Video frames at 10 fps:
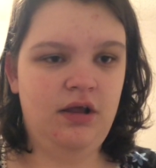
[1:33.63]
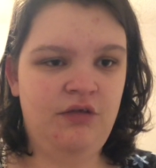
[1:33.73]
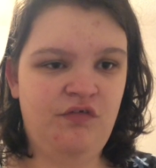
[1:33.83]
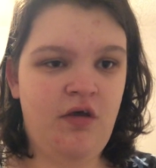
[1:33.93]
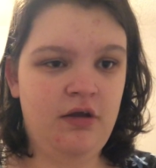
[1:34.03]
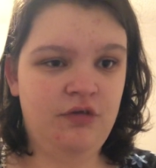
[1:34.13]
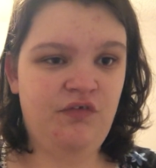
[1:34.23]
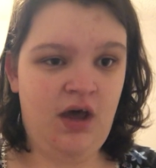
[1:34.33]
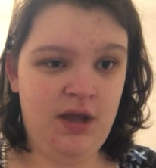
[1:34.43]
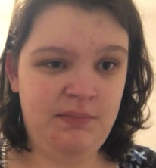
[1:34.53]
as long
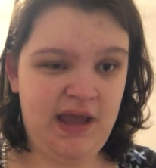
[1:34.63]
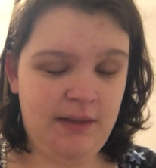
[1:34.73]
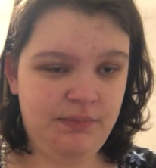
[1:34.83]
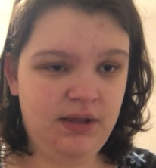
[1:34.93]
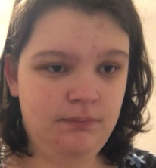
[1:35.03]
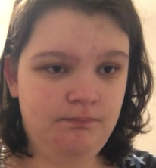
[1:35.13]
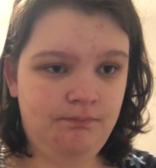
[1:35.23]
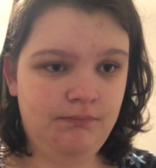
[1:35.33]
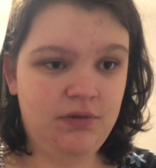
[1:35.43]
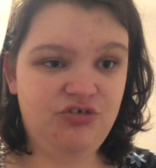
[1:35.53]
as I'm happy,
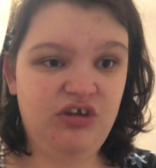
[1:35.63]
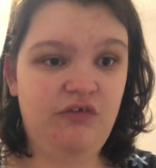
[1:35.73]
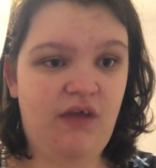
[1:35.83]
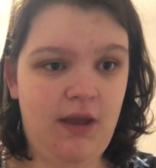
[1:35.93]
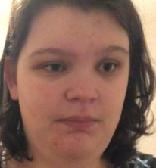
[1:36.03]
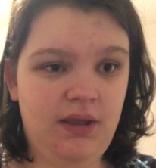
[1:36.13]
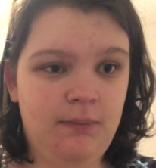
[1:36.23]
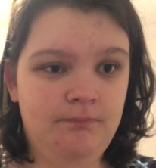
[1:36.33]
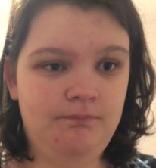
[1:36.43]
she's happy.